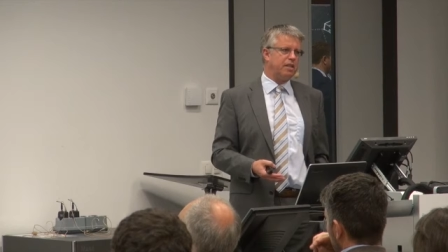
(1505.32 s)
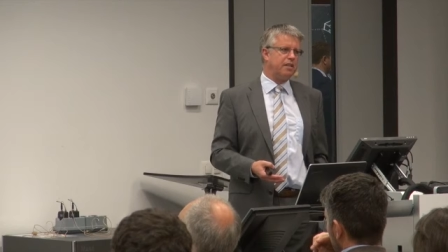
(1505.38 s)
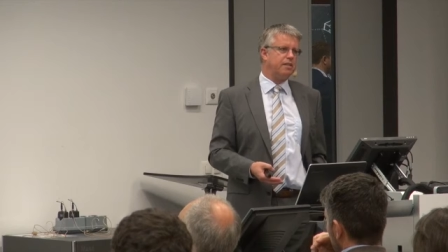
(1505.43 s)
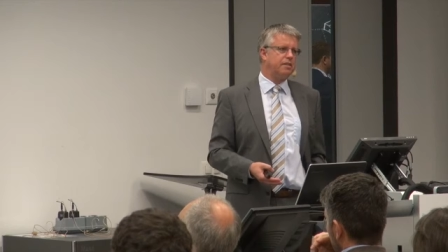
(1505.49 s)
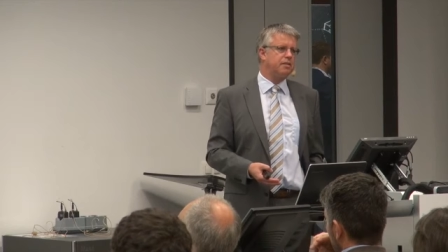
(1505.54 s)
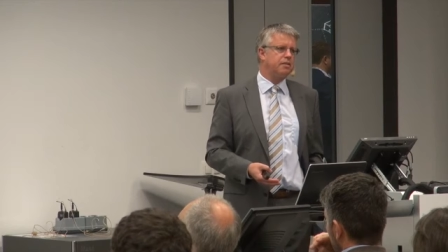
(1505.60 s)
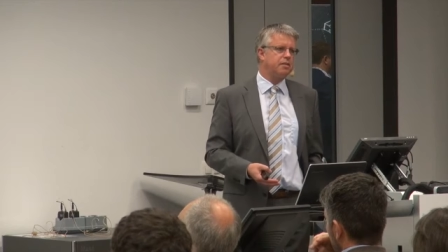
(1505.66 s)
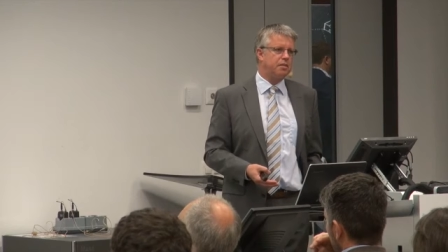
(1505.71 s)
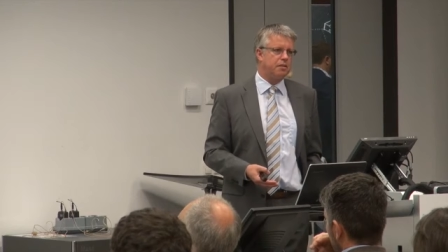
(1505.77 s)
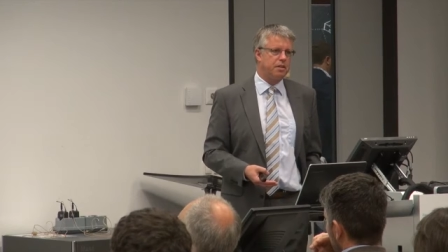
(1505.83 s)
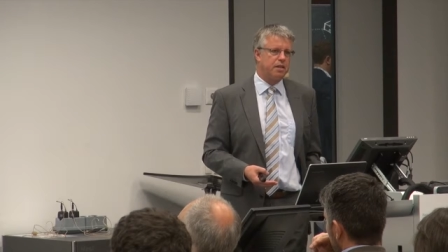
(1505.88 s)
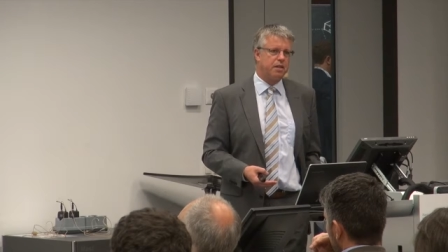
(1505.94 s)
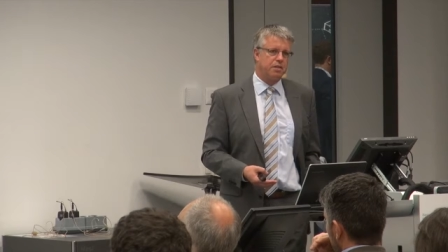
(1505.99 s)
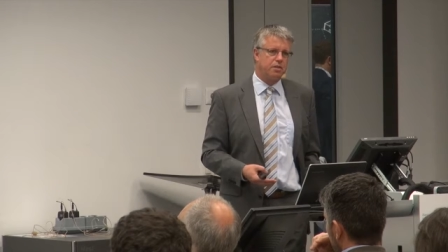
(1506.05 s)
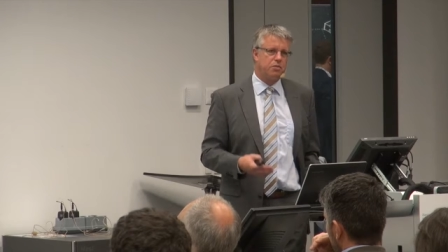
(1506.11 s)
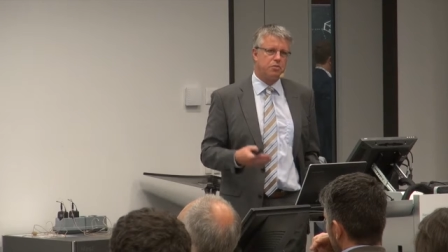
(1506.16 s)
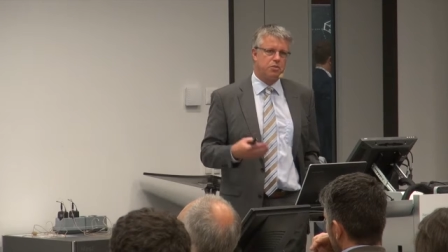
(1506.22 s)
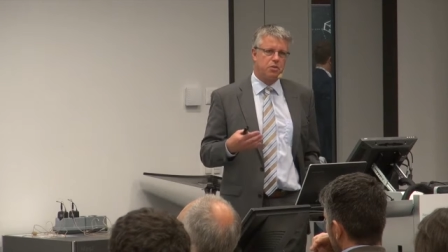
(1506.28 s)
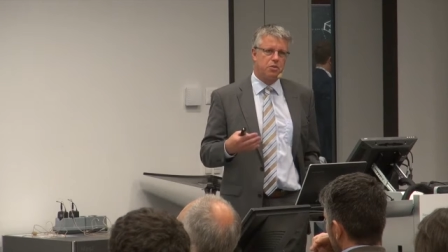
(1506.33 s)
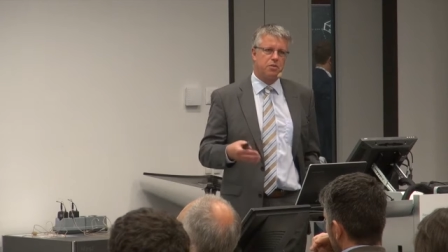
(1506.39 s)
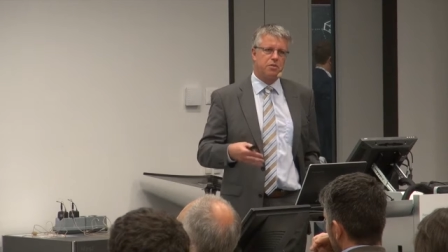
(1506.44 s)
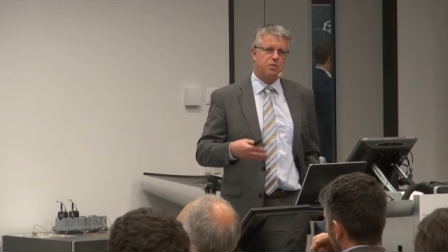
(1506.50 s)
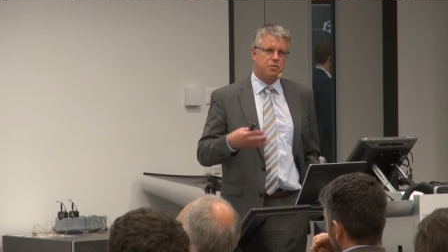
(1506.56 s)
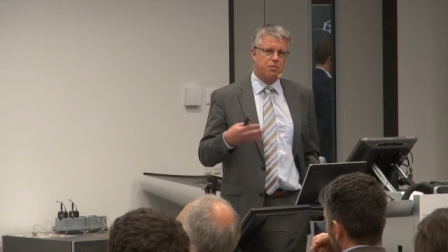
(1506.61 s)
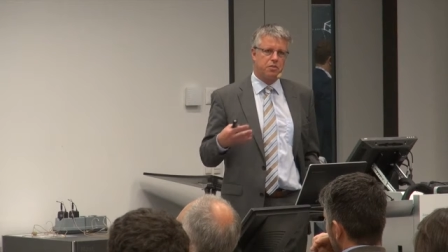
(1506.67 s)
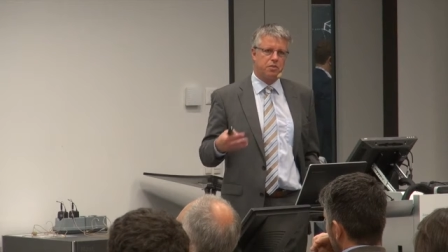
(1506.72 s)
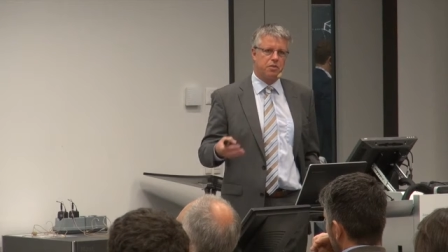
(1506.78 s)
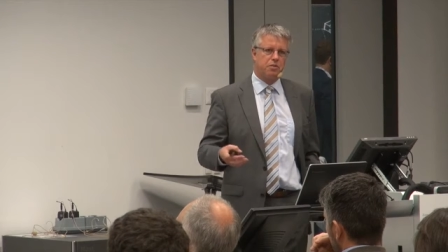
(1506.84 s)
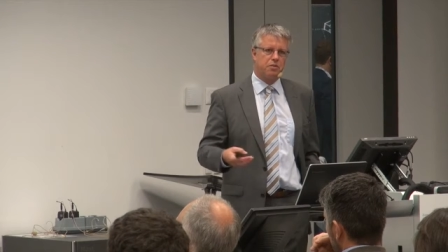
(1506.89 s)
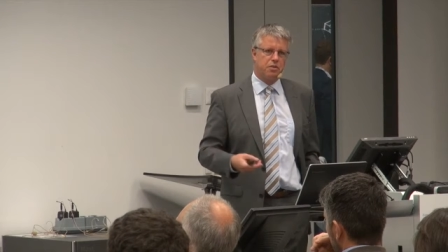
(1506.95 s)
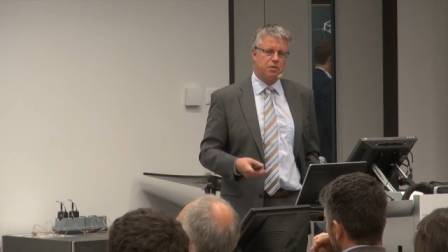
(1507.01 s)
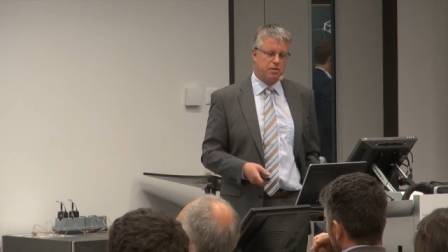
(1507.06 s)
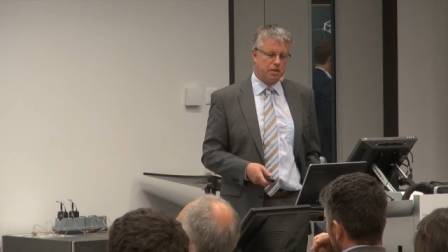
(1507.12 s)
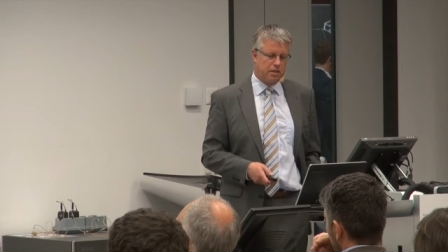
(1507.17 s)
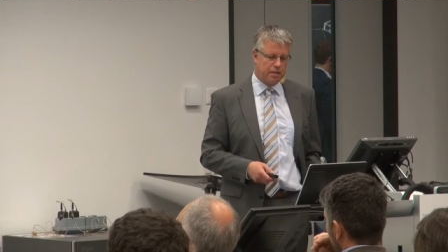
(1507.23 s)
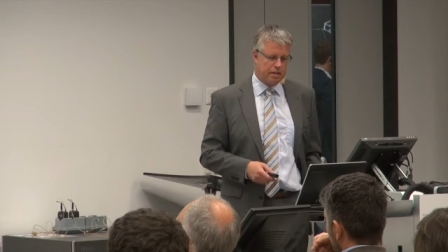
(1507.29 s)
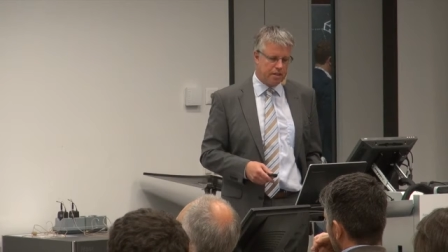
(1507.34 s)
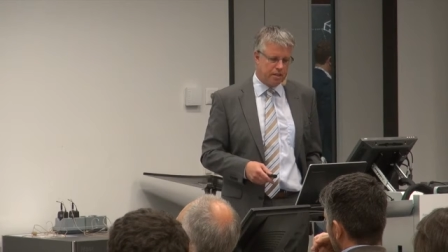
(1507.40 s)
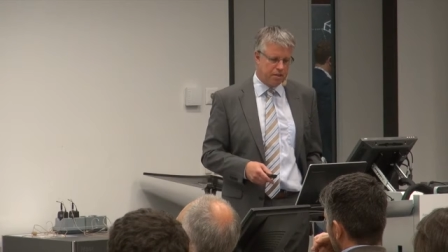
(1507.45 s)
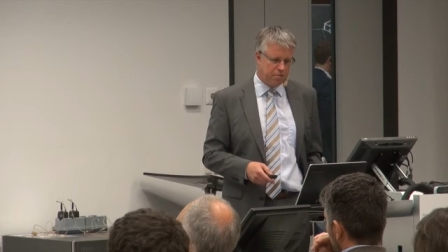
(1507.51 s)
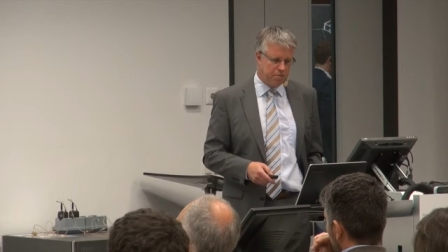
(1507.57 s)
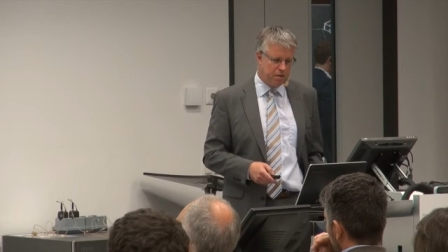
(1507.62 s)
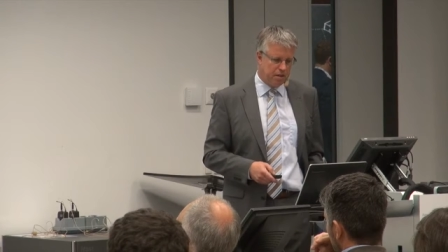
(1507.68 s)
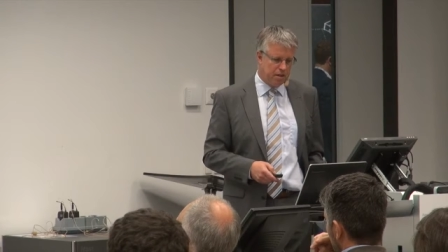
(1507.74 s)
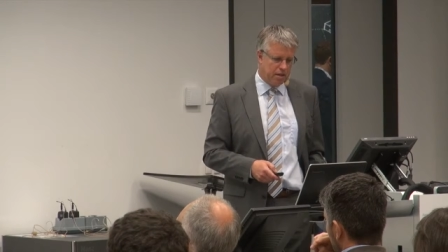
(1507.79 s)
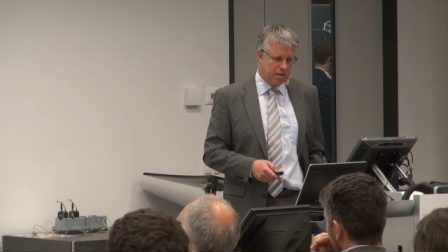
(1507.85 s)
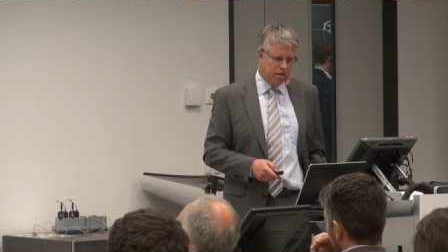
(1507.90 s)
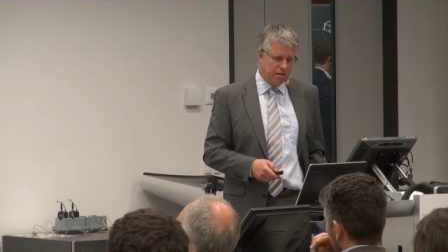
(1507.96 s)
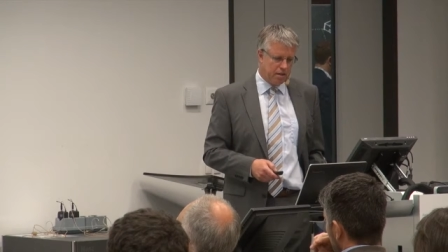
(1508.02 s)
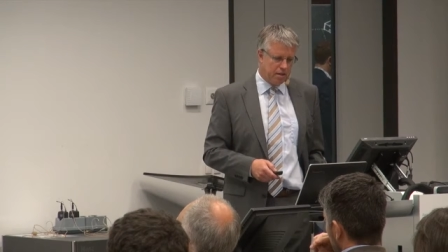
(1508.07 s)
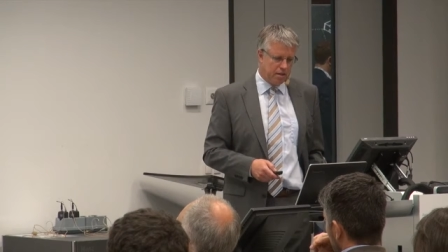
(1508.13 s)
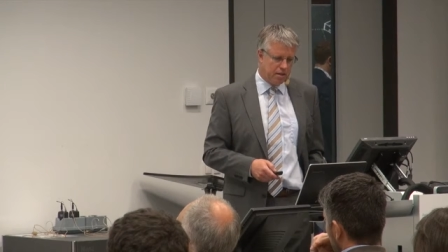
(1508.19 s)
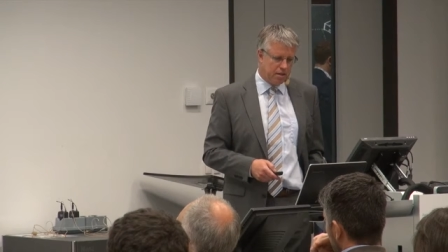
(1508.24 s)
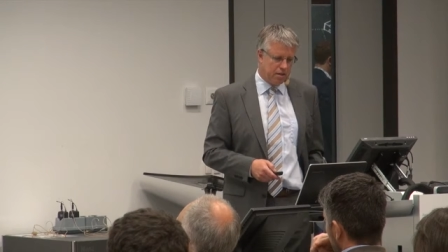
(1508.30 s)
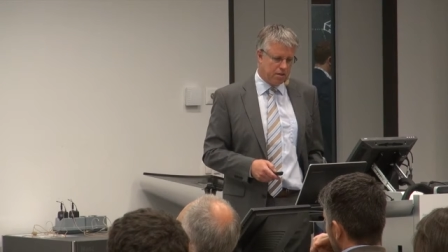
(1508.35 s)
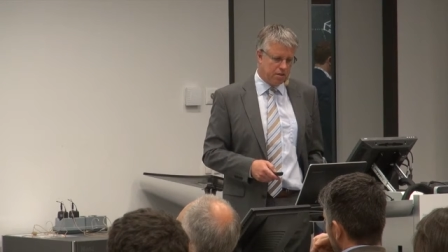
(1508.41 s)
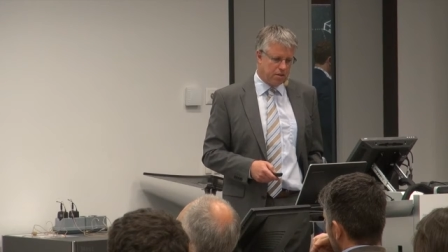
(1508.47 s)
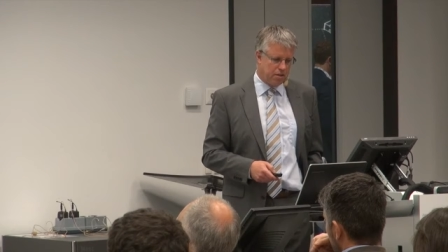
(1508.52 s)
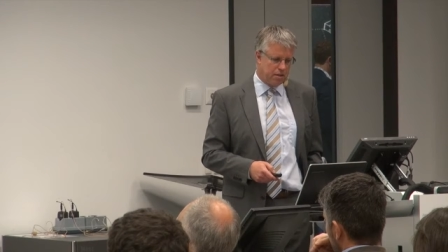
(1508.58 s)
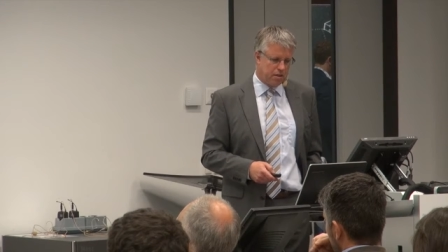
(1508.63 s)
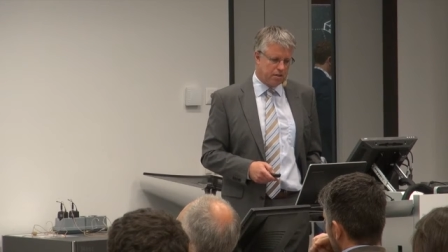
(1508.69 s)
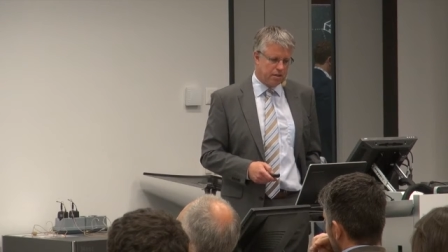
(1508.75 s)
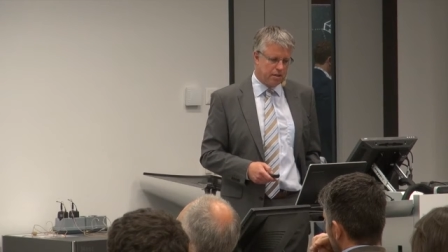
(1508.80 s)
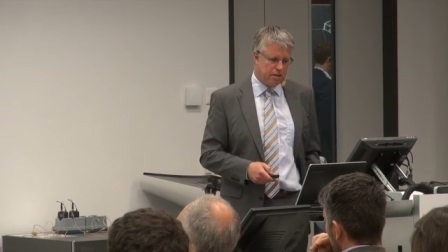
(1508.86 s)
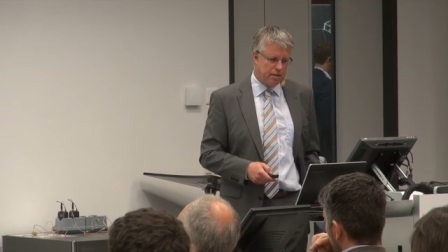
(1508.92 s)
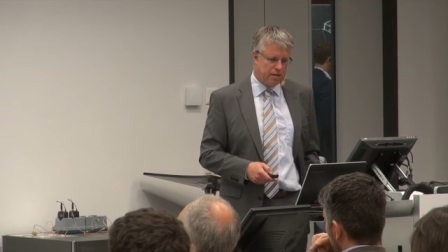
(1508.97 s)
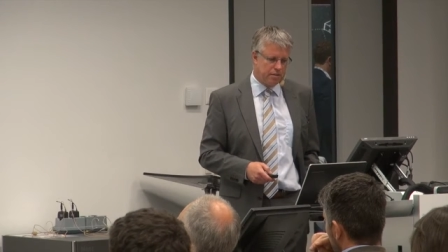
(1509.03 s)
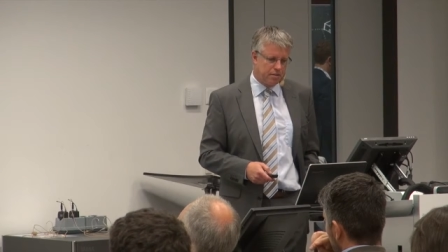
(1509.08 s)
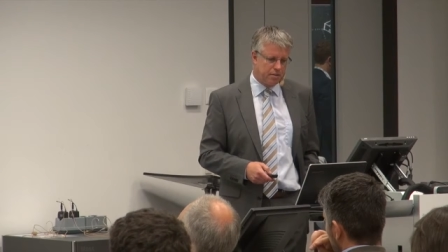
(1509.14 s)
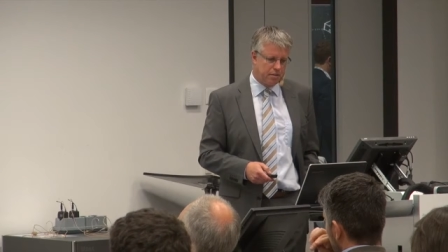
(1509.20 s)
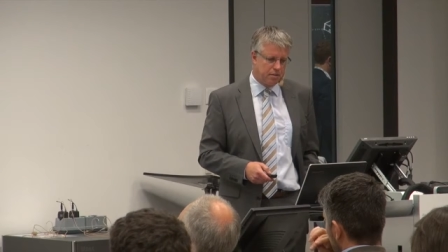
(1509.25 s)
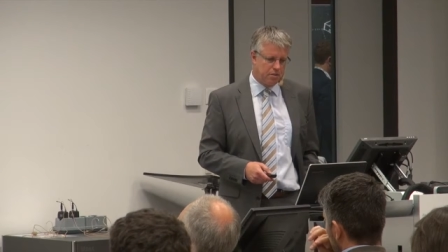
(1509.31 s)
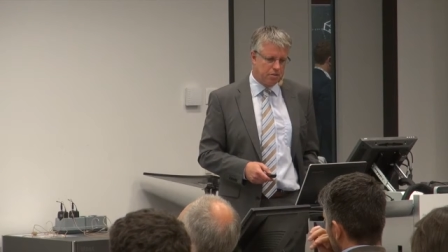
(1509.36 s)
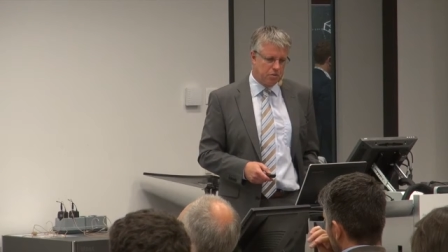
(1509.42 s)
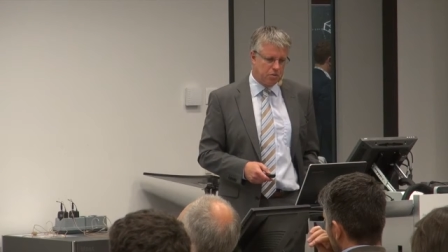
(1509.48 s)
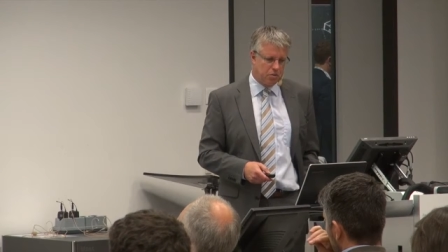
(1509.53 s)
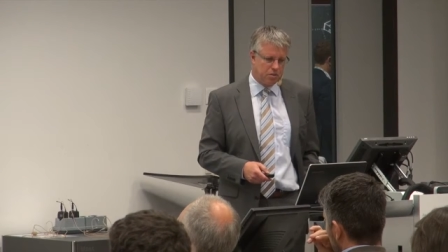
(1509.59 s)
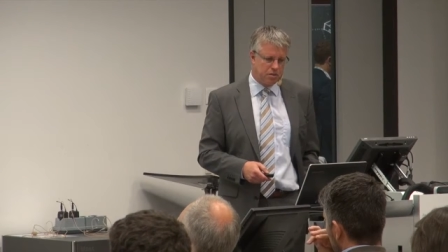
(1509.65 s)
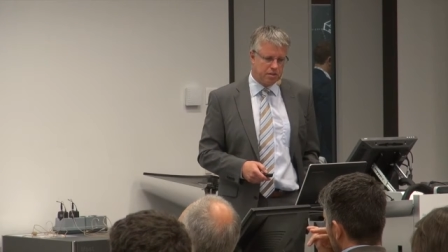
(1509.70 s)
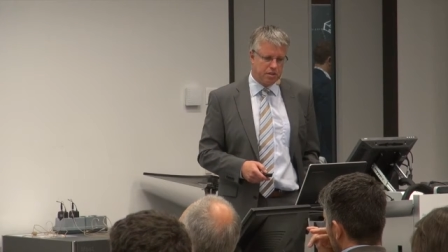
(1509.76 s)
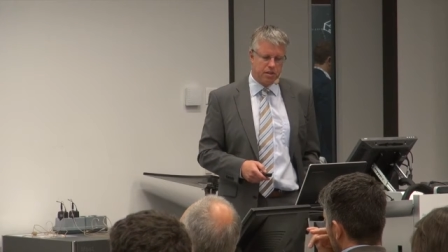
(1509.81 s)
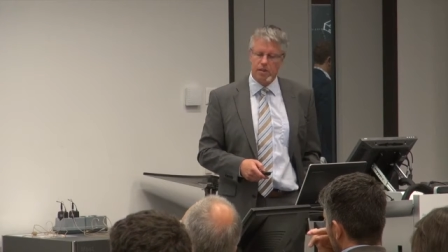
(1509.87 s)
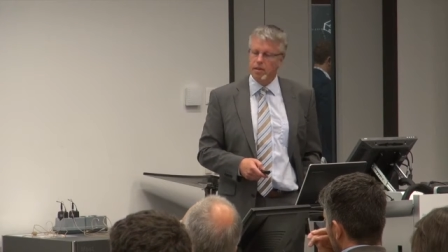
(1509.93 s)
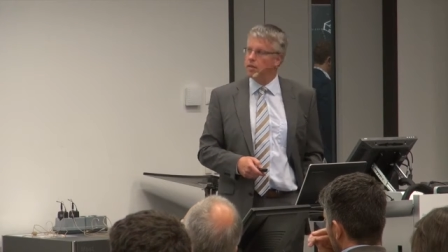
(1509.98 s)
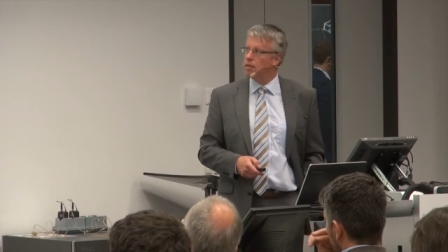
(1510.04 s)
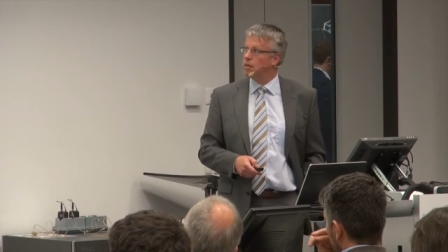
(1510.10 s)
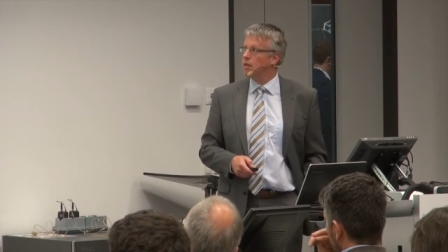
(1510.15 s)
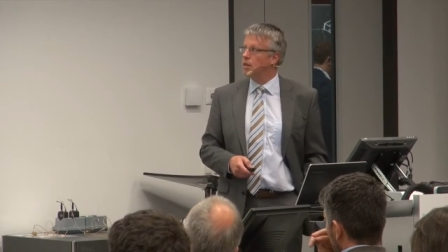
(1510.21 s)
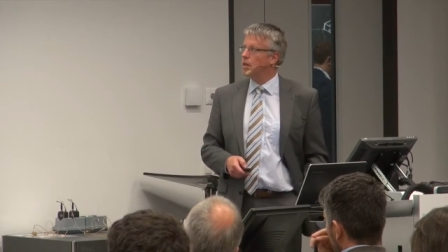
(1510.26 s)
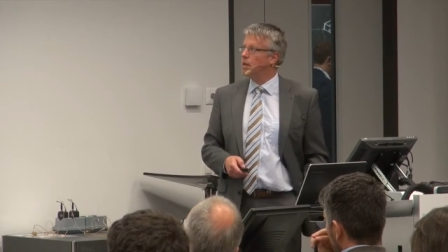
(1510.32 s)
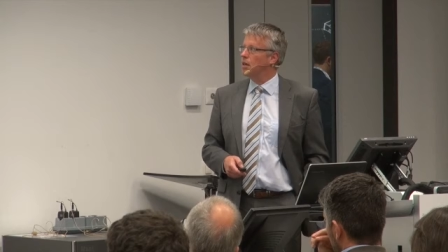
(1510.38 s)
laser and of course on the time that the laser is used, and